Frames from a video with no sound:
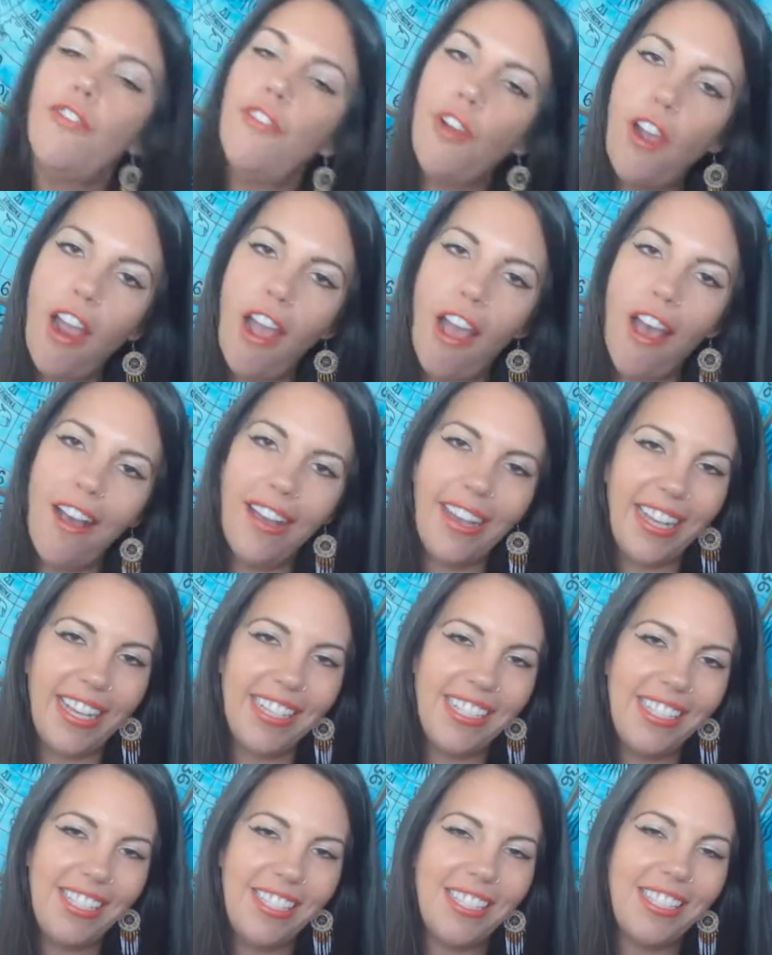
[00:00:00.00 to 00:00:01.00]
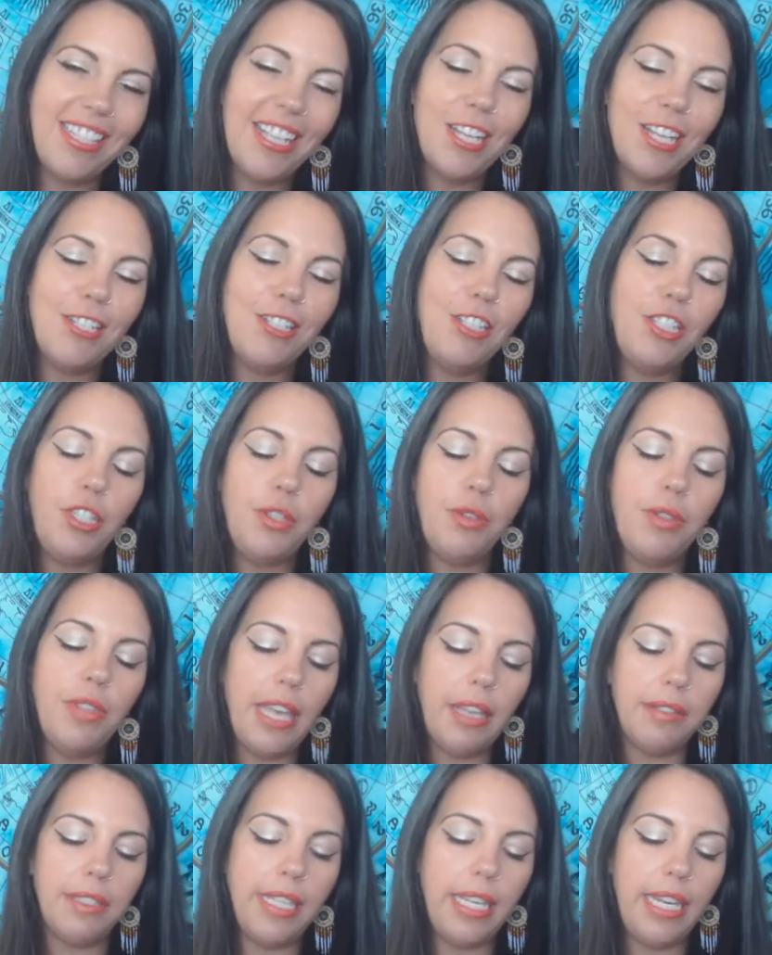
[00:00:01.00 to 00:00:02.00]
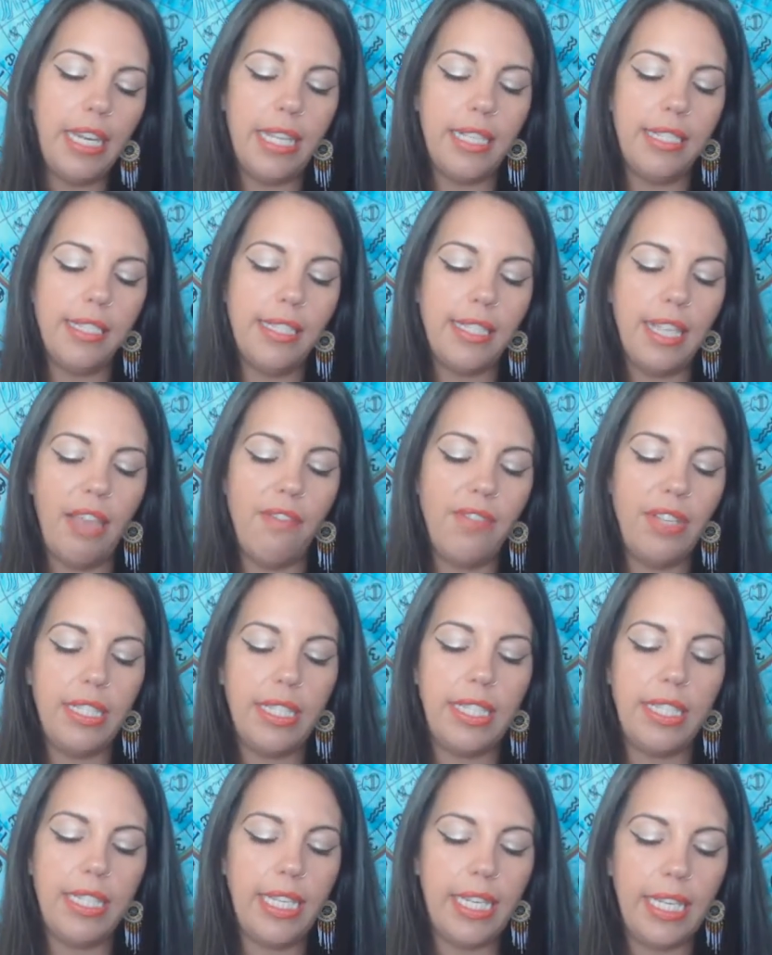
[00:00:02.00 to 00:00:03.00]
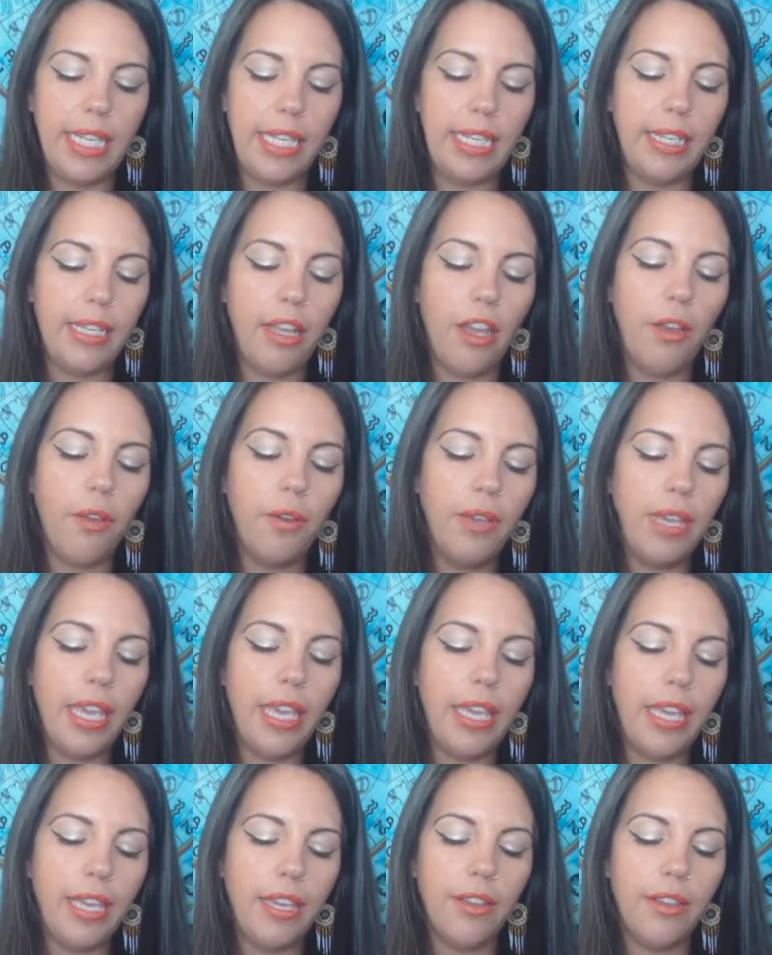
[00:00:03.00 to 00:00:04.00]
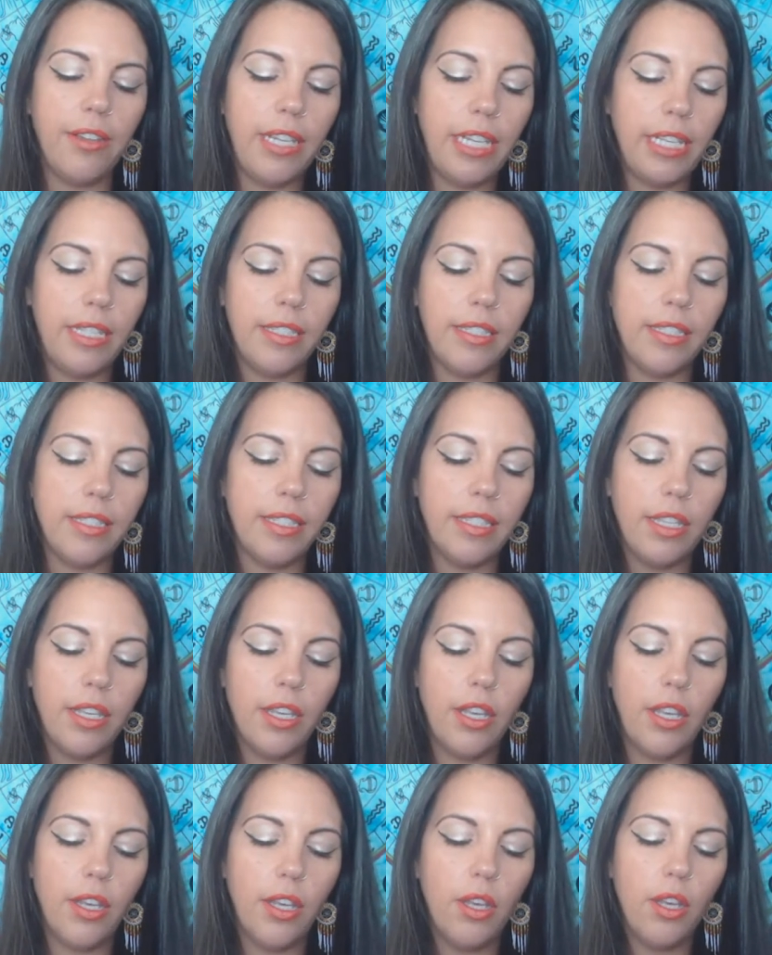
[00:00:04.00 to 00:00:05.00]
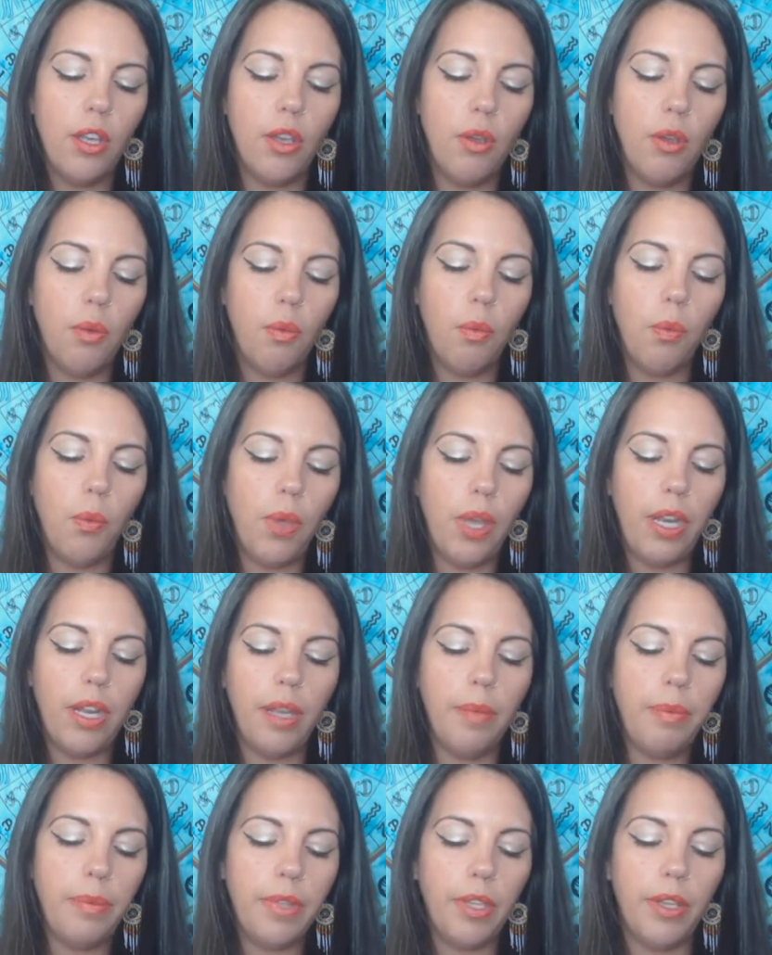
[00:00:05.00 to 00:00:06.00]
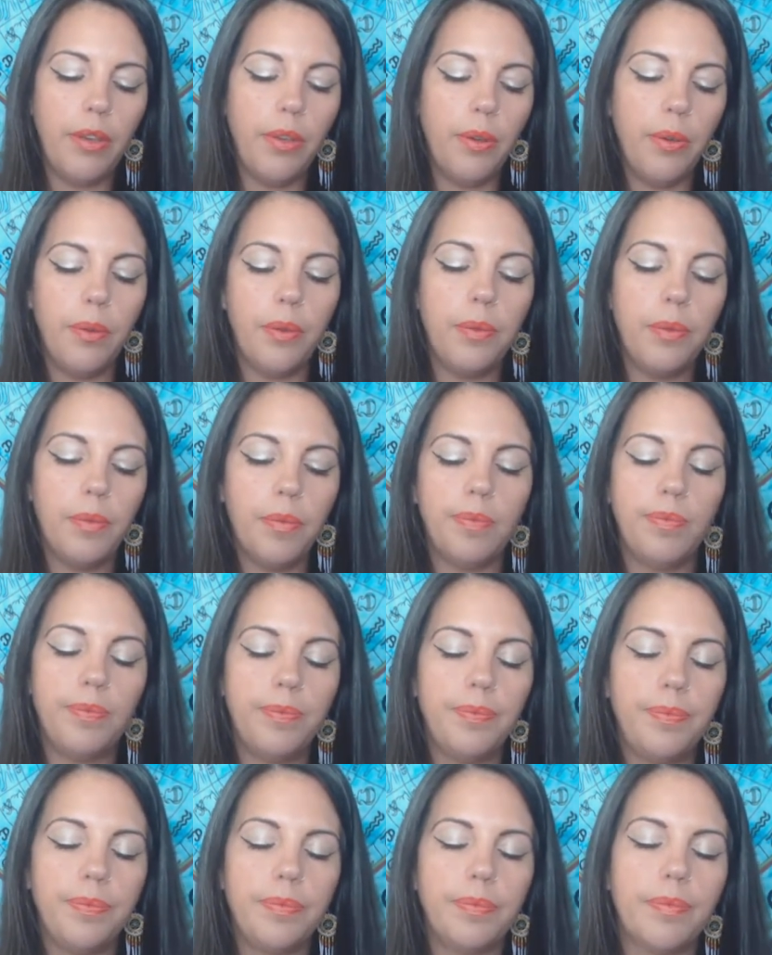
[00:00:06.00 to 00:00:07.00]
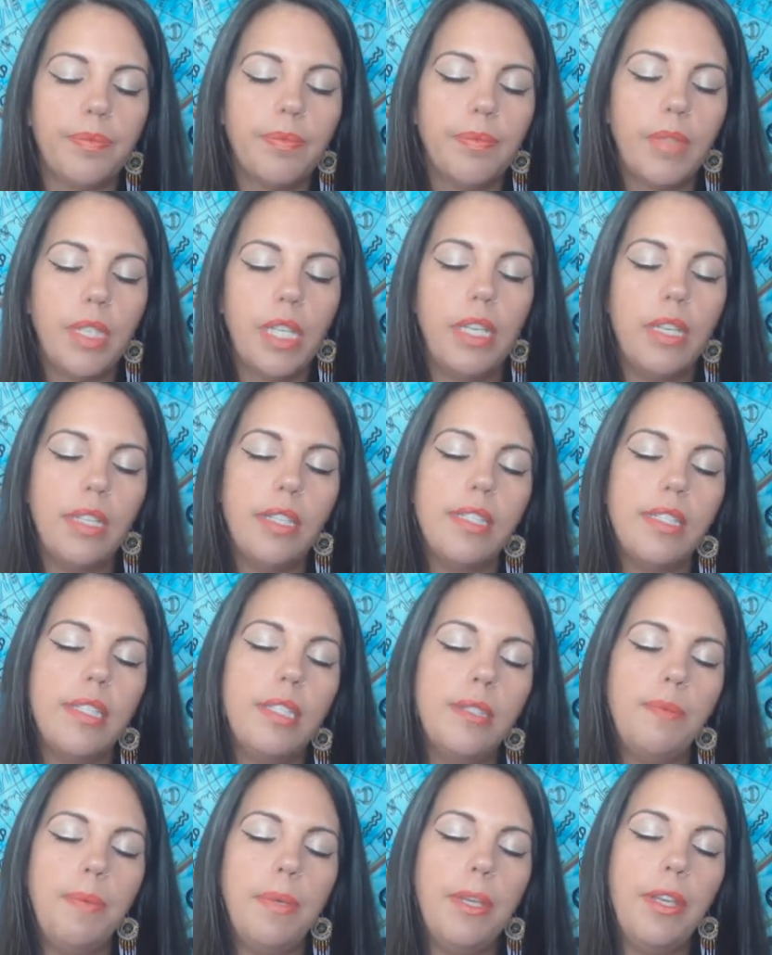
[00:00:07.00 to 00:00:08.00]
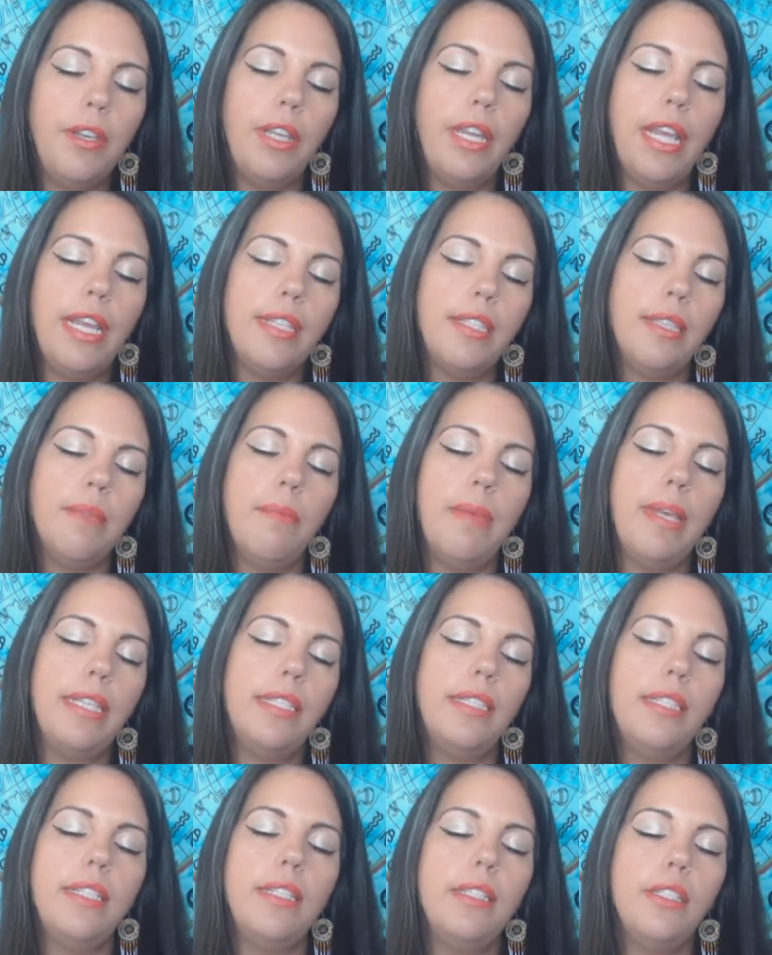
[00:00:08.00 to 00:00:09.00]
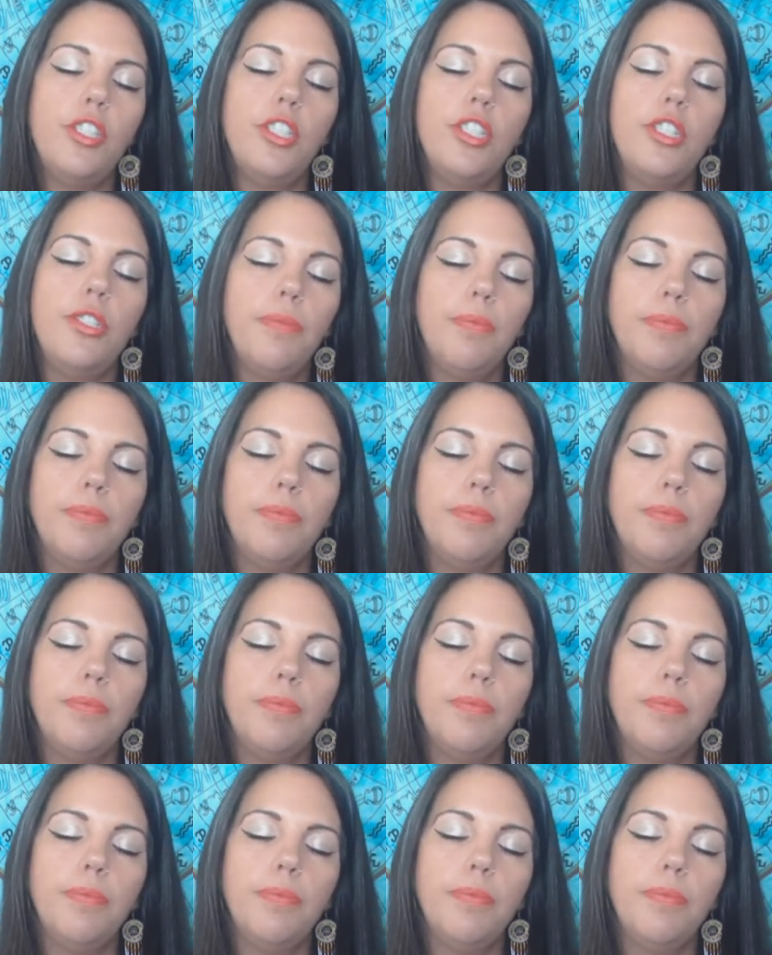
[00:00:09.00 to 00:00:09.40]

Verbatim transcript: for August 2017. Okay, Aries, what up, though? Spirit has a message.